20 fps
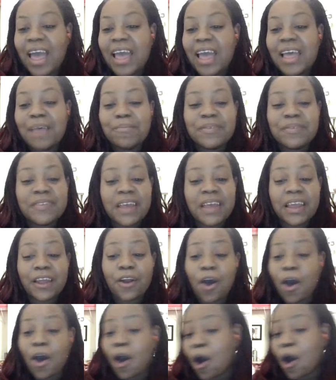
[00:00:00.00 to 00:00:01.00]
Him
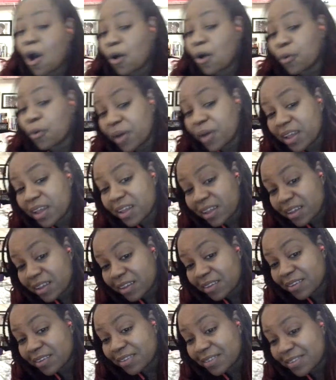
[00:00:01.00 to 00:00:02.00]
singing
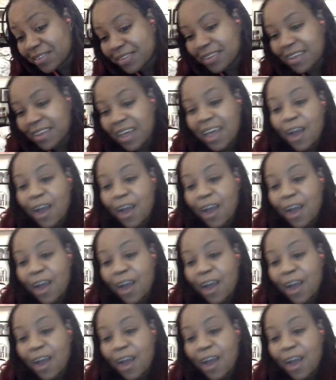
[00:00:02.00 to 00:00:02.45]
Always.